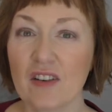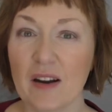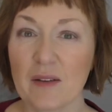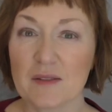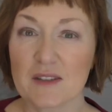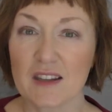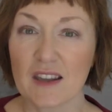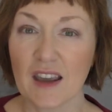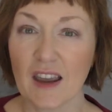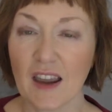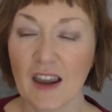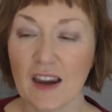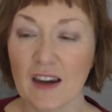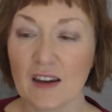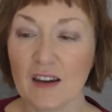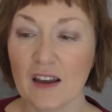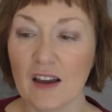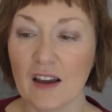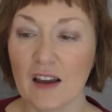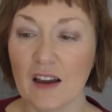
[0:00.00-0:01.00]
grams
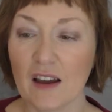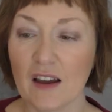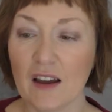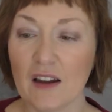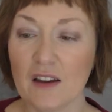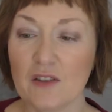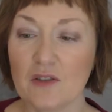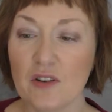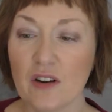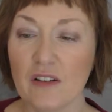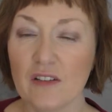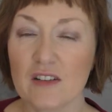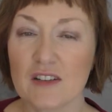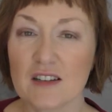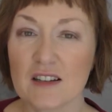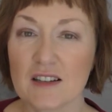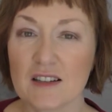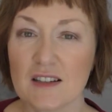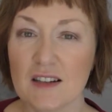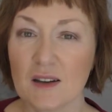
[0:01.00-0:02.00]
skein,
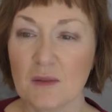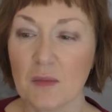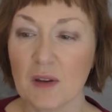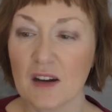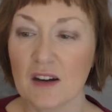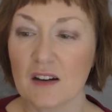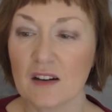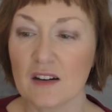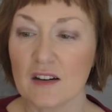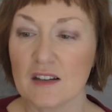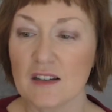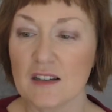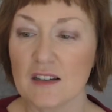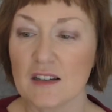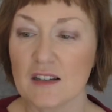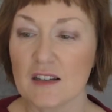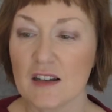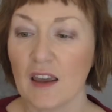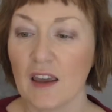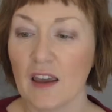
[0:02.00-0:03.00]
216 meters,